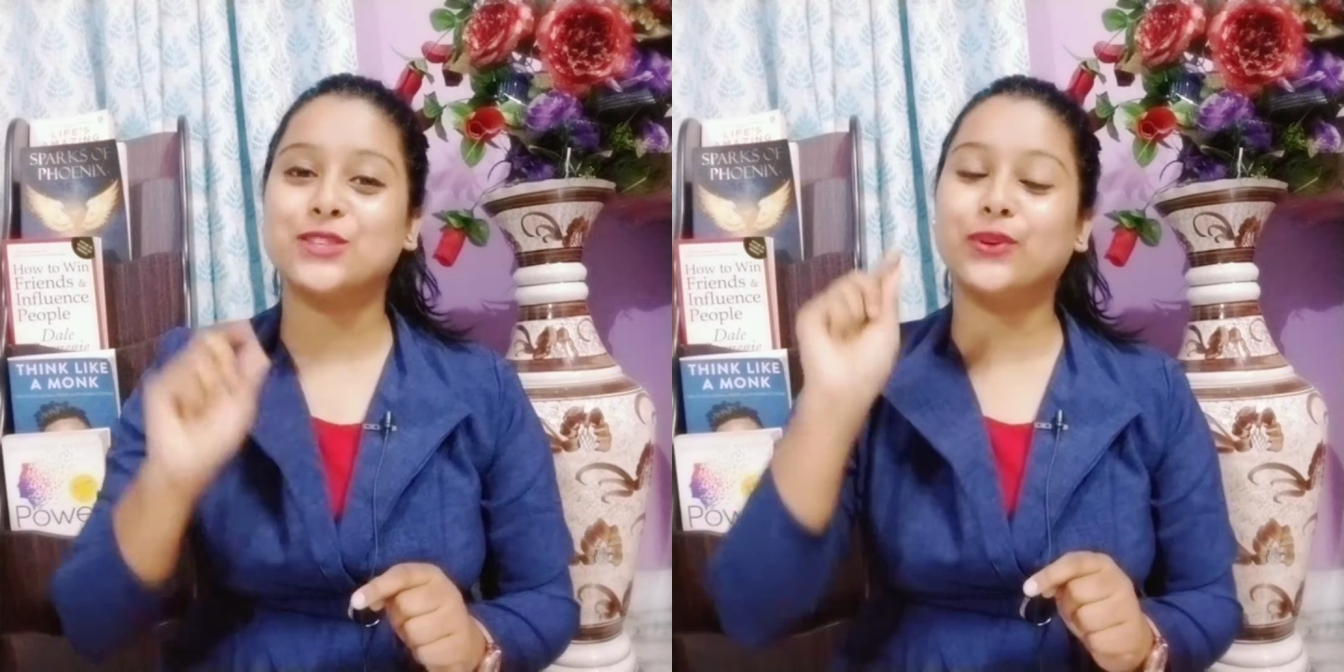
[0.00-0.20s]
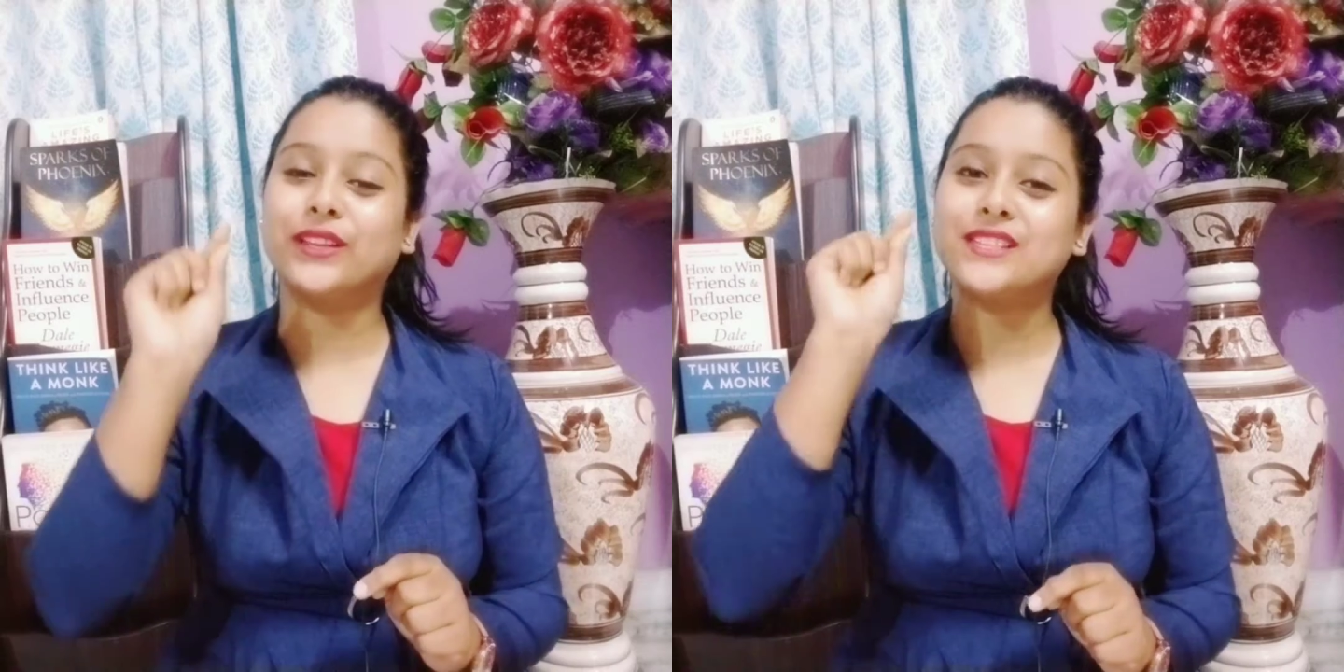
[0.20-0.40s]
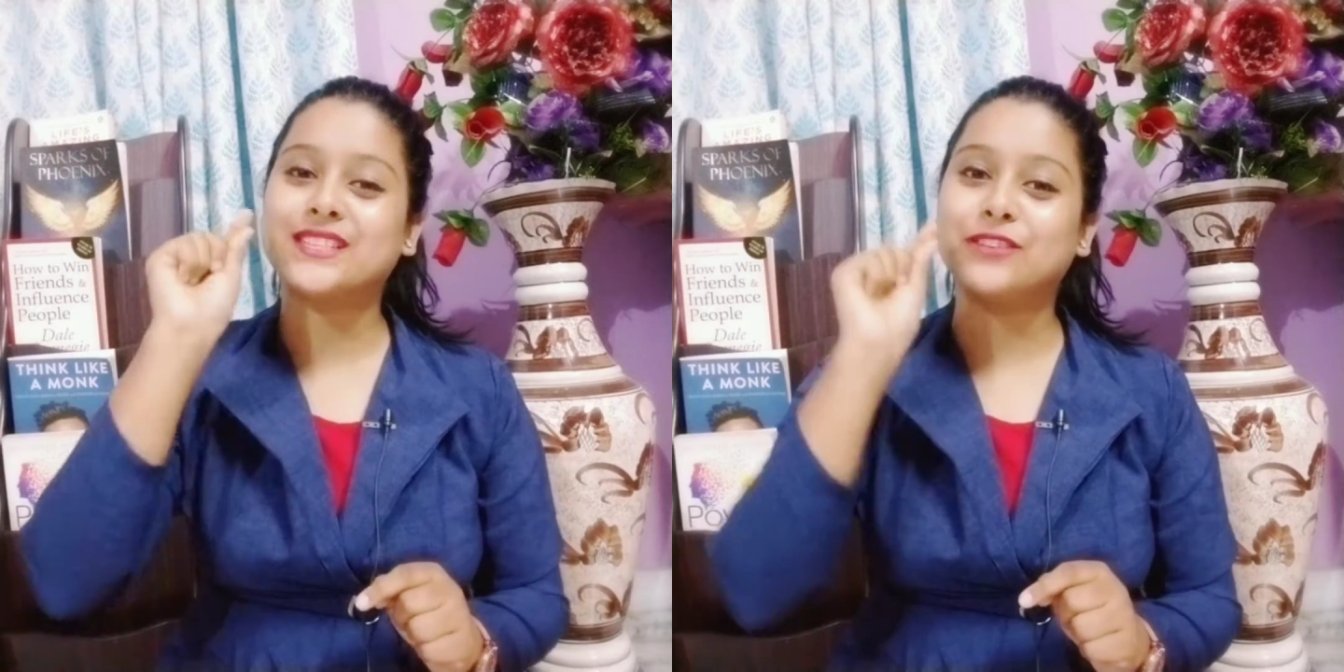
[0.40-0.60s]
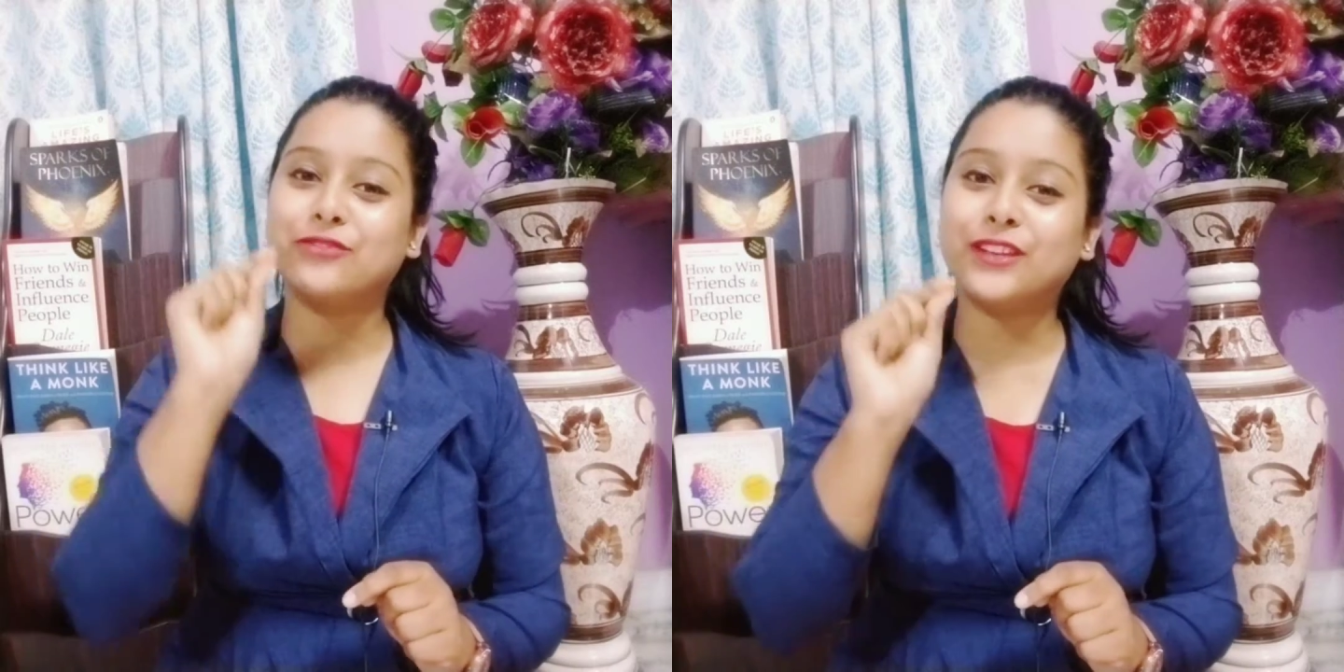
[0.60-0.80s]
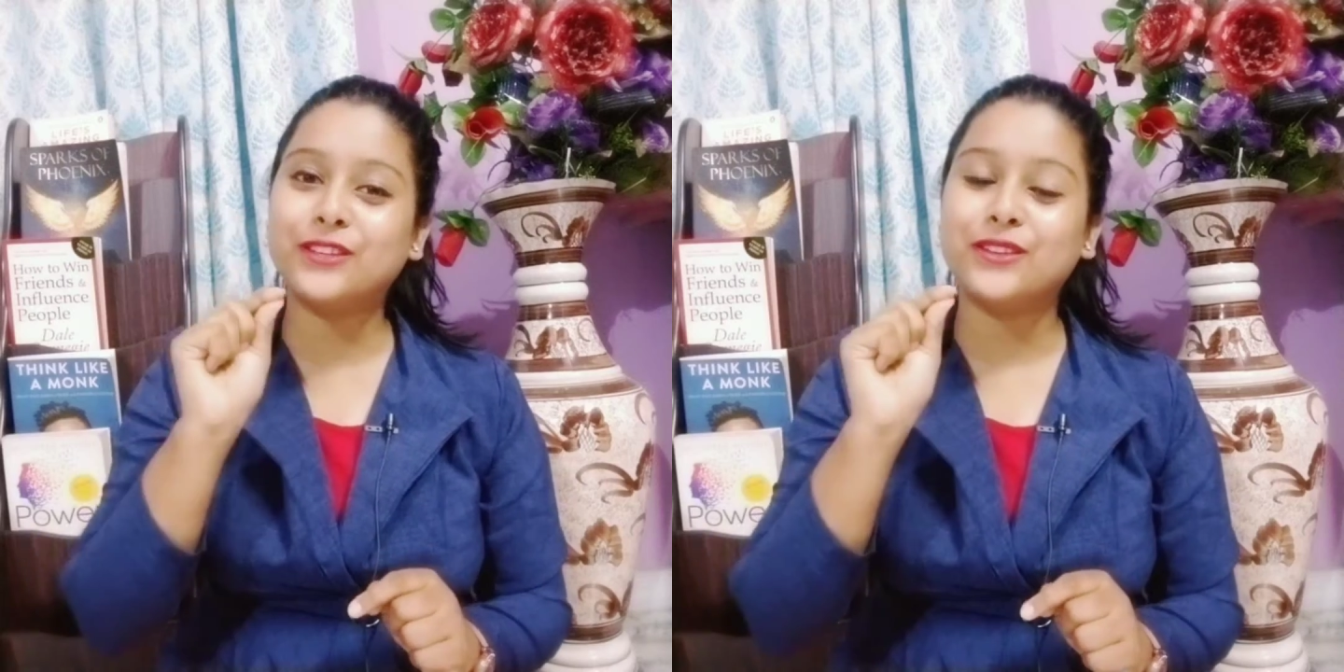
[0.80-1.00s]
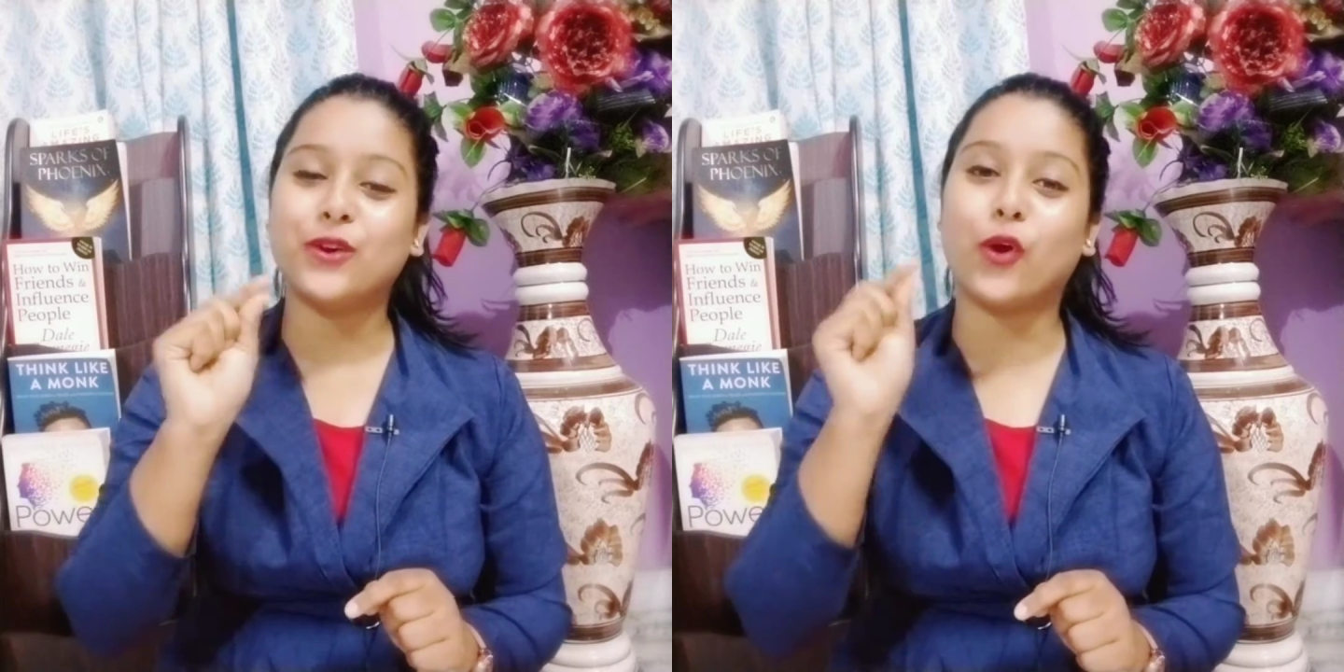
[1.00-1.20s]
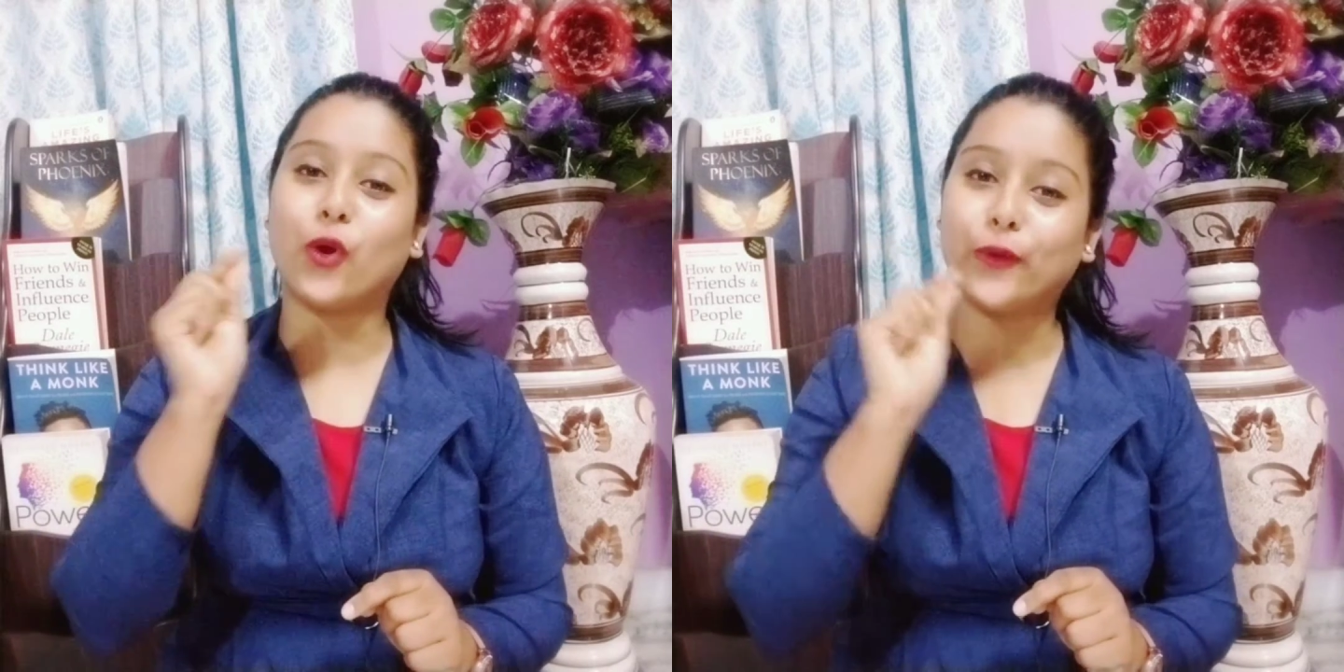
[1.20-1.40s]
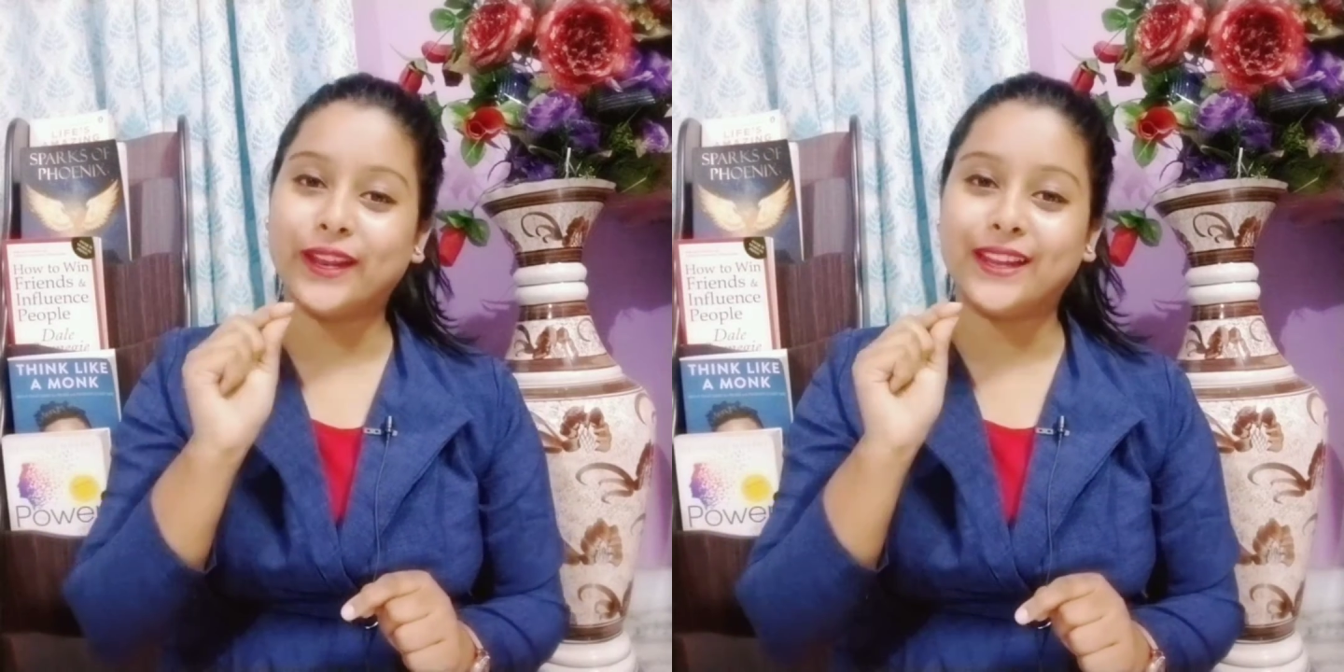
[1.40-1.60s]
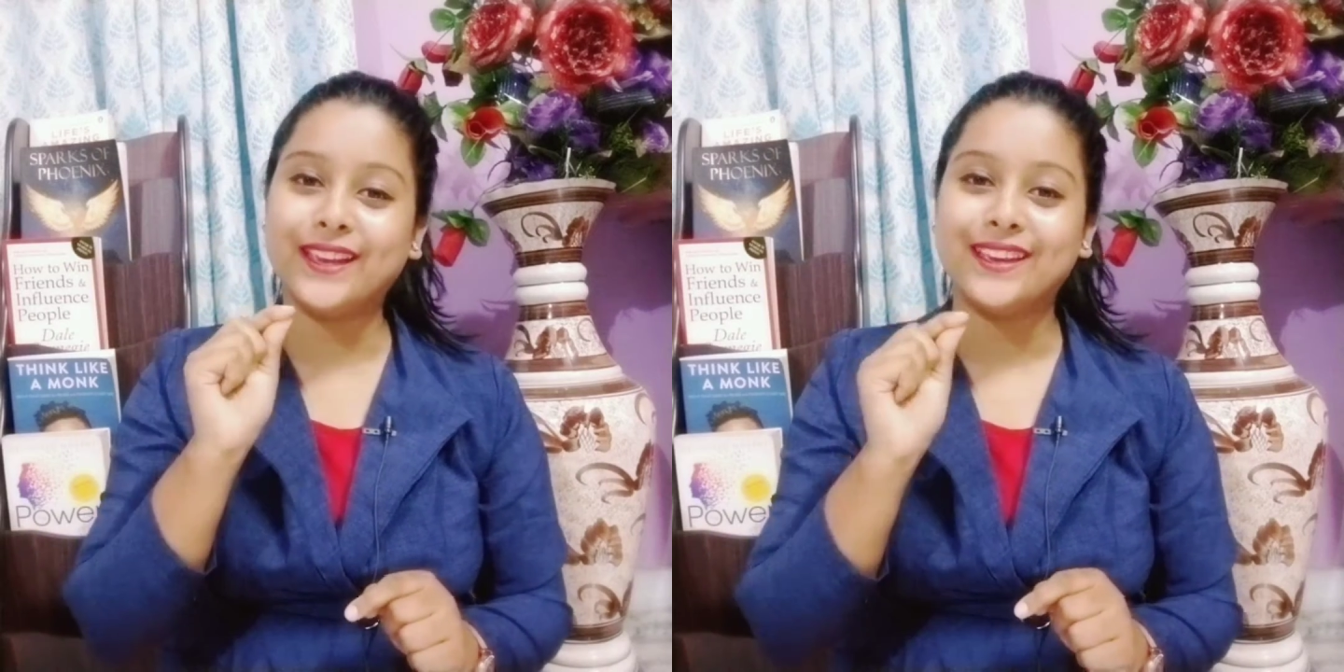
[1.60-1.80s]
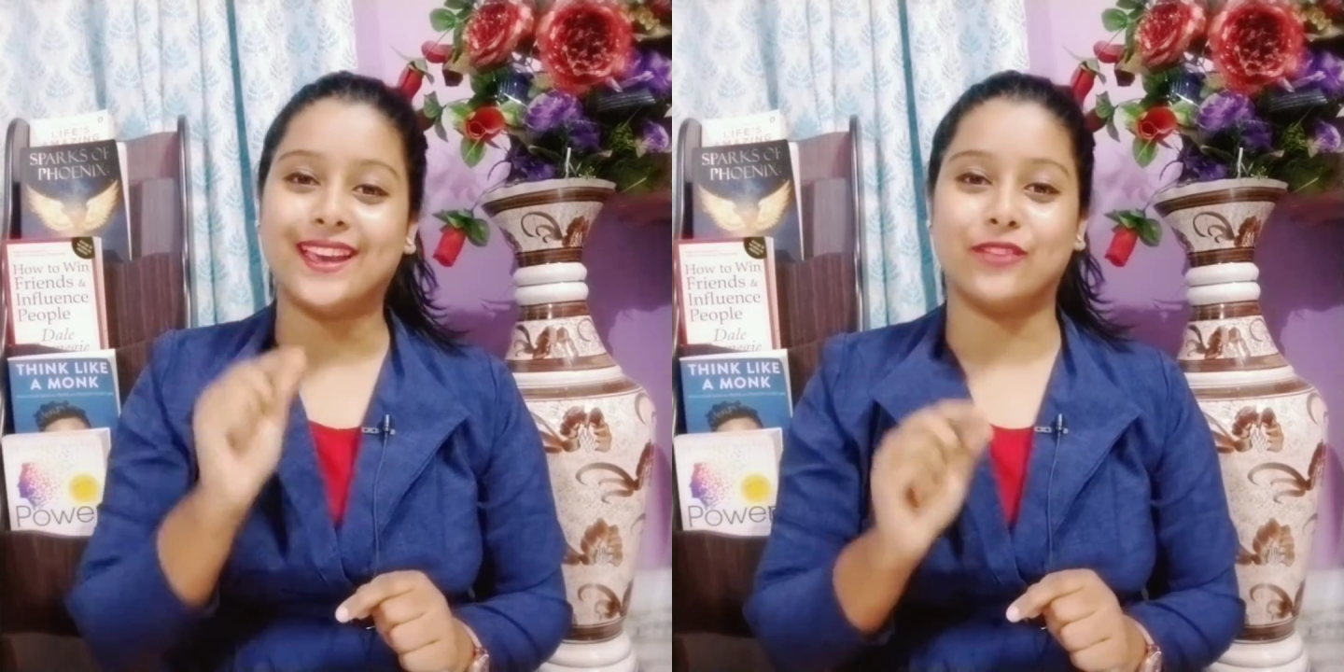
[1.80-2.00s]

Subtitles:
it is given orally